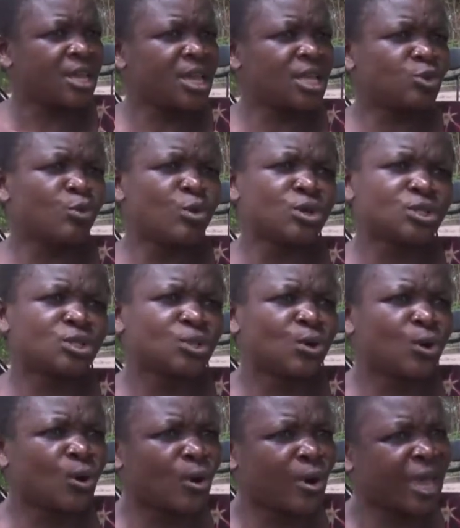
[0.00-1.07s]
It was
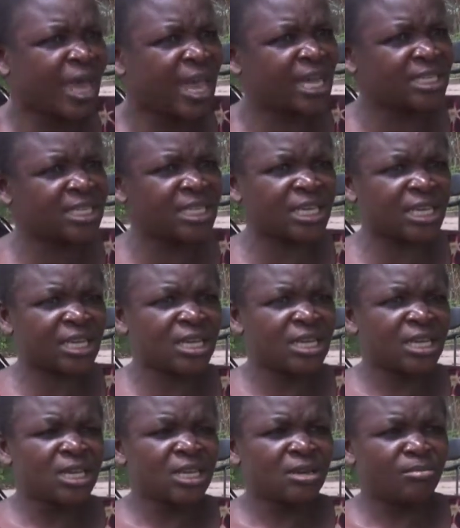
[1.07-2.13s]
so hectic.
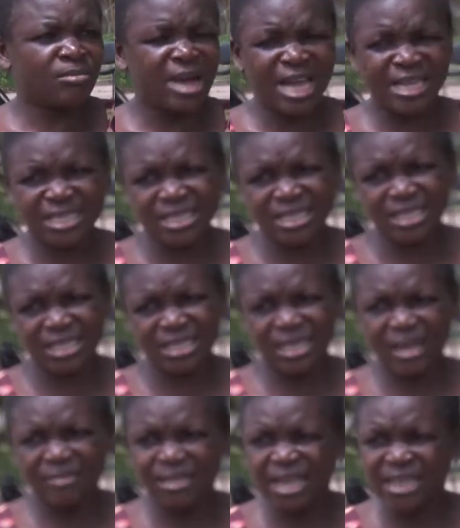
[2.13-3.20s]
But
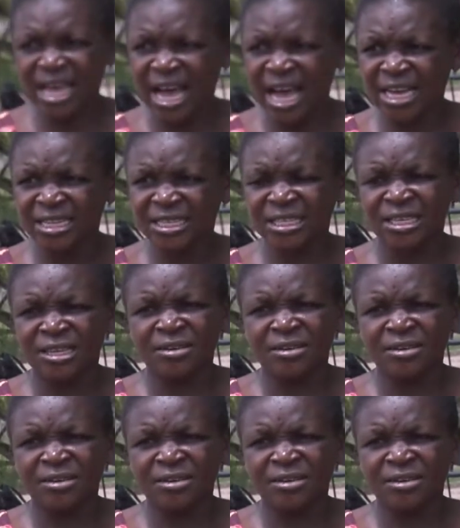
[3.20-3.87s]
after that,